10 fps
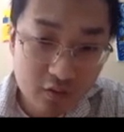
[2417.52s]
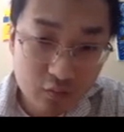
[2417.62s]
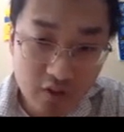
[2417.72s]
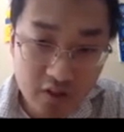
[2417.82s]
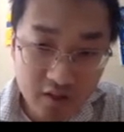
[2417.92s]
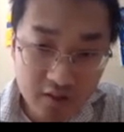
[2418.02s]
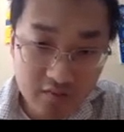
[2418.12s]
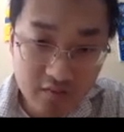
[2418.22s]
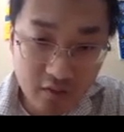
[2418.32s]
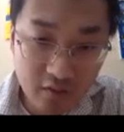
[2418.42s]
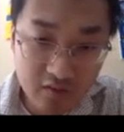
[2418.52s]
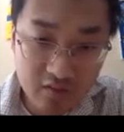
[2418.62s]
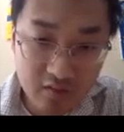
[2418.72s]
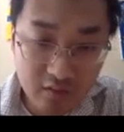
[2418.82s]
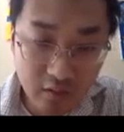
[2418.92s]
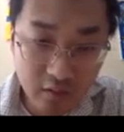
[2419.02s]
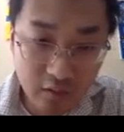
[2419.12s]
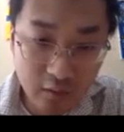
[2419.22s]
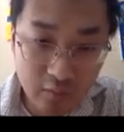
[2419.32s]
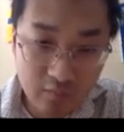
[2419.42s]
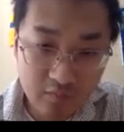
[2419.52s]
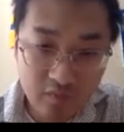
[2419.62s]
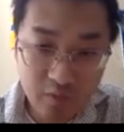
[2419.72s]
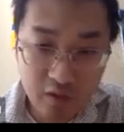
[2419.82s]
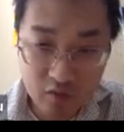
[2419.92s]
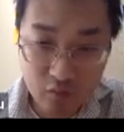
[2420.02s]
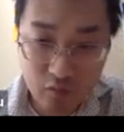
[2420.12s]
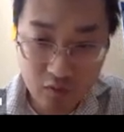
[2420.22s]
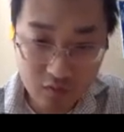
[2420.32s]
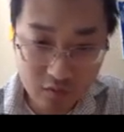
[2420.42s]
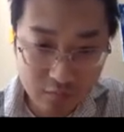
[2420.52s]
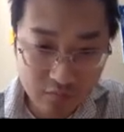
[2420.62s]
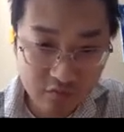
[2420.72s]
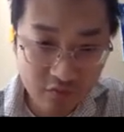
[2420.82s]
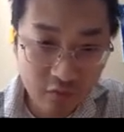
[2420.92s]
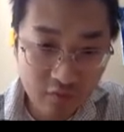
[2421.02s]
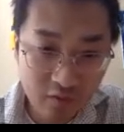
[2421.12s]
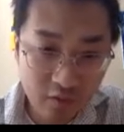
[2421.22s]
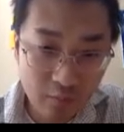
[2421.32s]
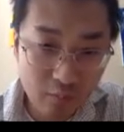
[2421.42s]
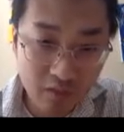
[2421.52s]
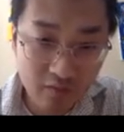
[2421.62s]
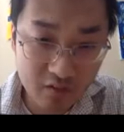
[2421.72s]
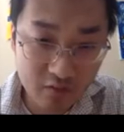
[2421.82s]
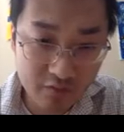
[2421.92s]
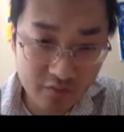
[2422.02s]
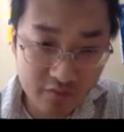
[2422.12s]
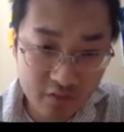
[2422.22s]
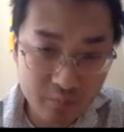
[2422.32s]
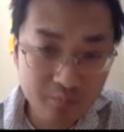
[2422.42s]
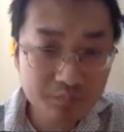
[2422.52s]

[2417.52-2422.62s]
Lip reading: we get the bound we want for the Malliavin derivatives.